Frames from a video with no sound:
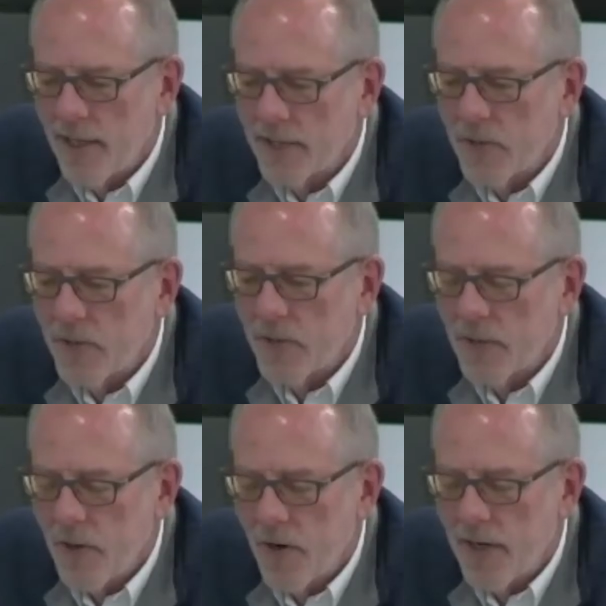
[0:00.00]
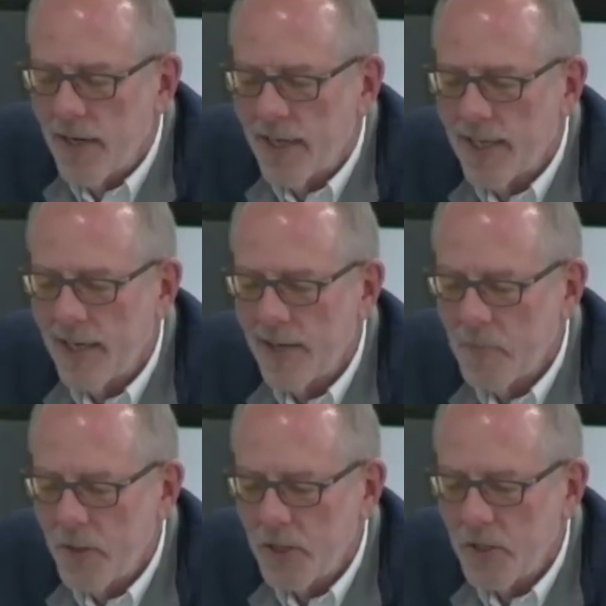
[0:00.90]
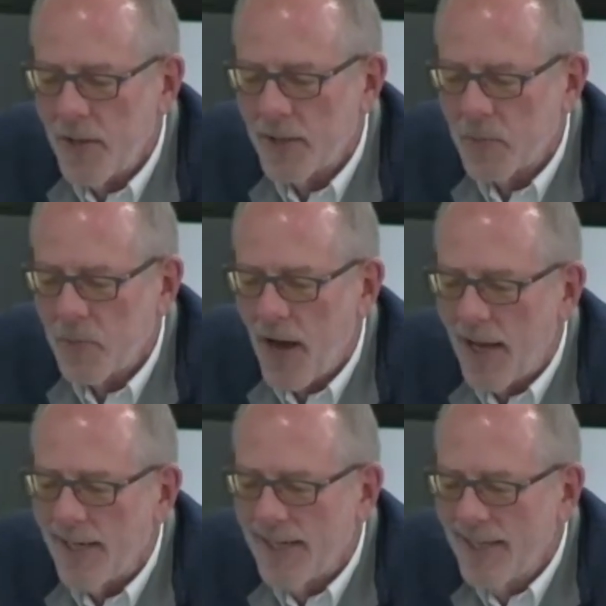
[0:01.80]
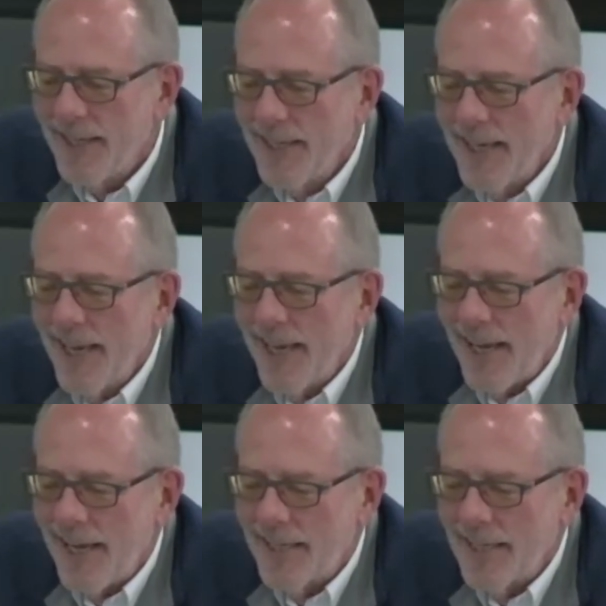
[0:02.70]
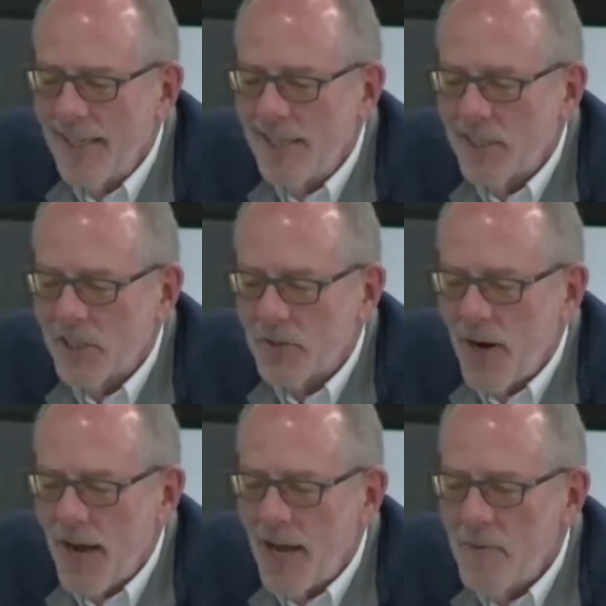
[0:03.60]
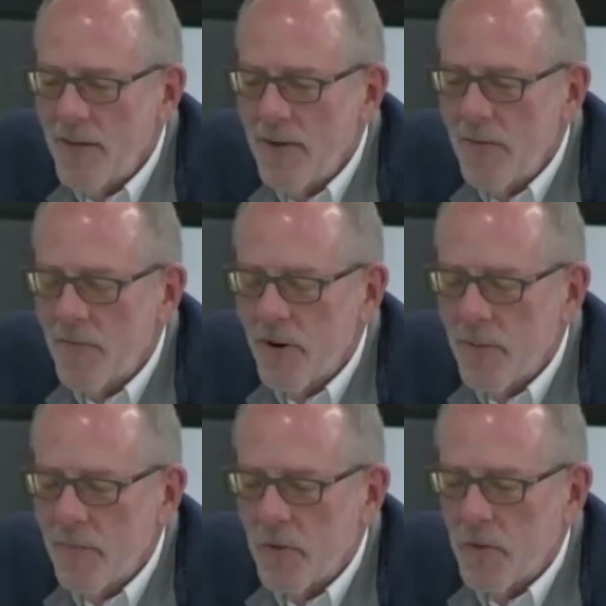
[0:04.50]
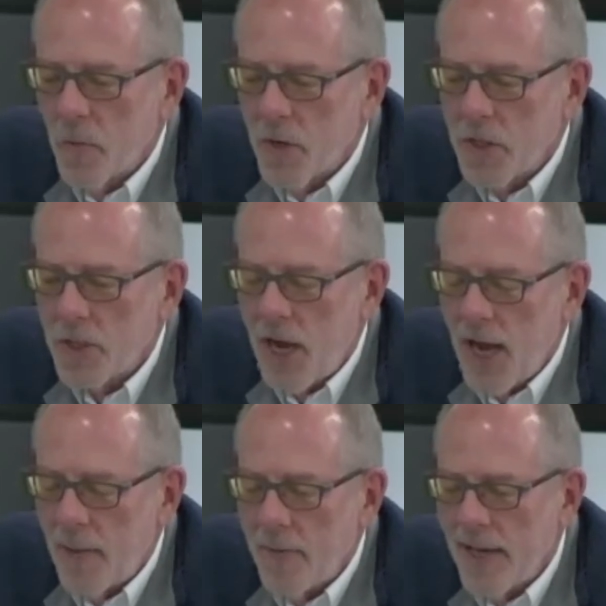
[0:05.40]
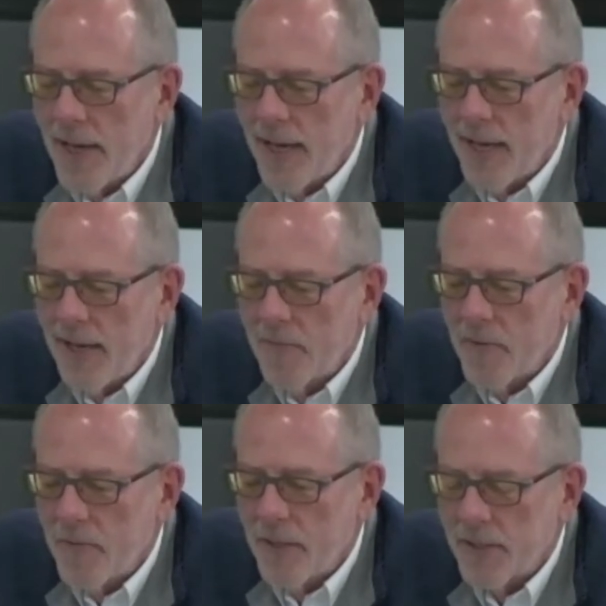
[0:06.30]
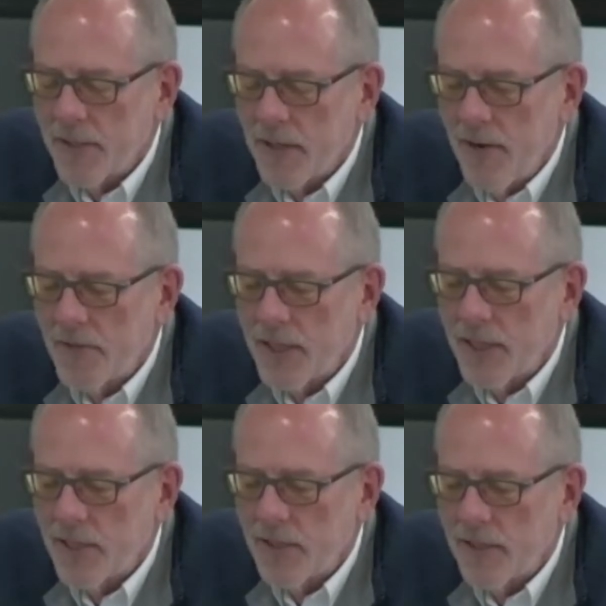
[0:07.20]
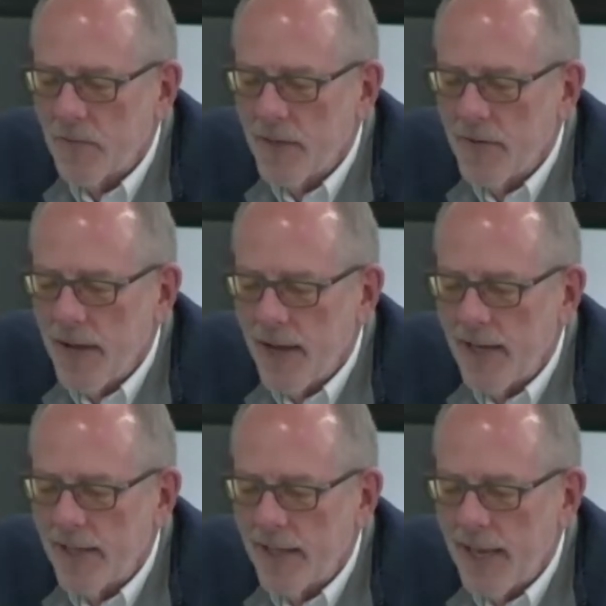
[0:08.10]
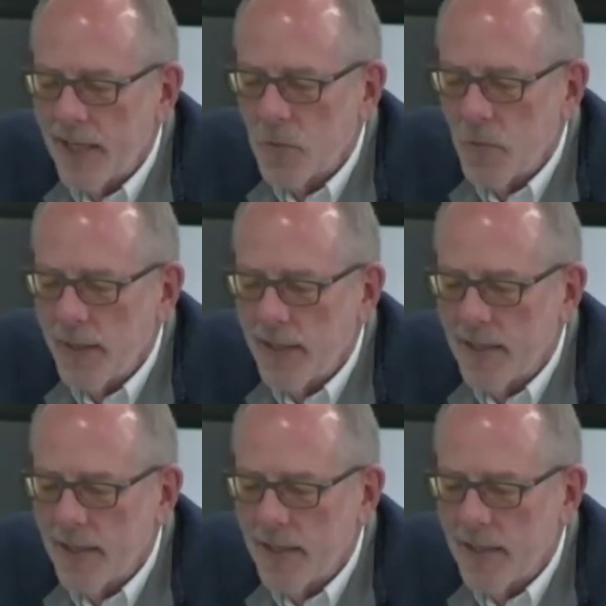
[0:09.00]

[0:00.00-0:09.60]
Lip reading: So Courtney, I'm going to put you on the spot and describe from the workshop and from the conversations that we've had in the last week,